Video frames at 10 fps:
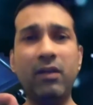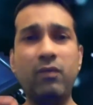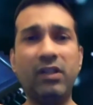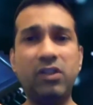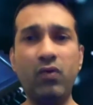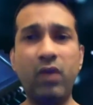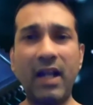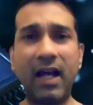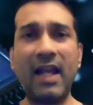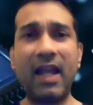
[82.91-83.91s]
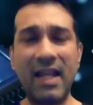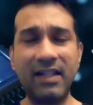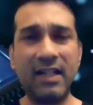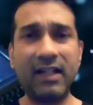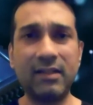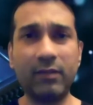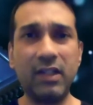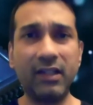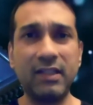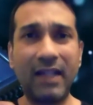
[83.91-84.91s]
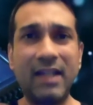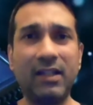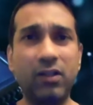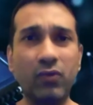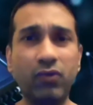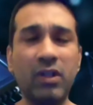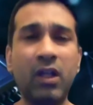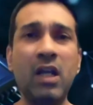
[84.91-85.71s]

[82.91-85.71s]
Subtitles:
which you and I as data subjects can use